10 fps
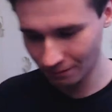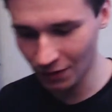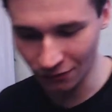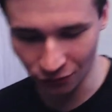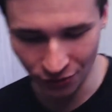
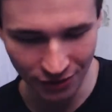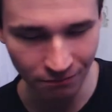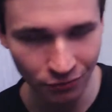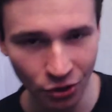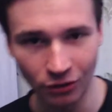for them,
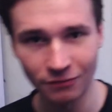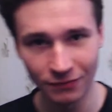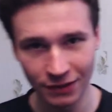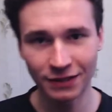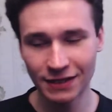Perl,
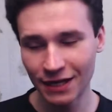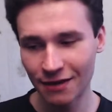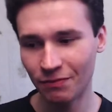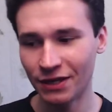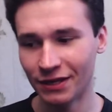yes,
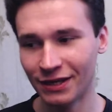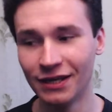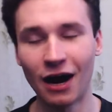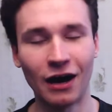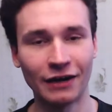
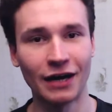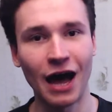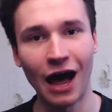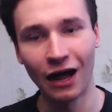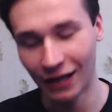
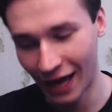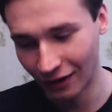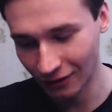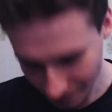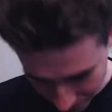
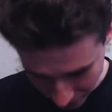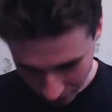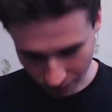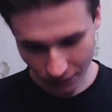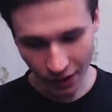P-E-R-L.
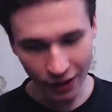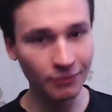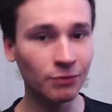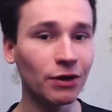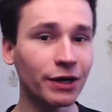I
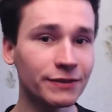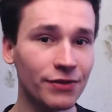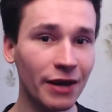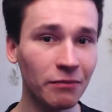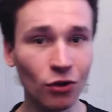memorized
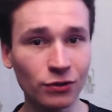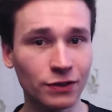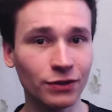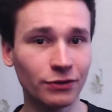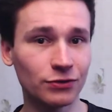them, also
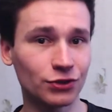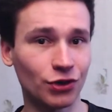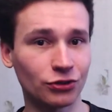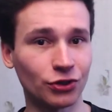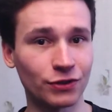data
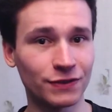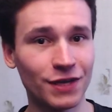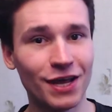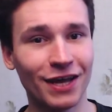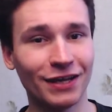structures.
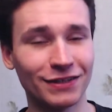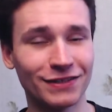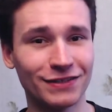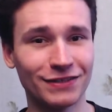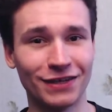It
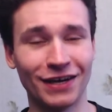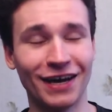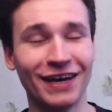is, uh,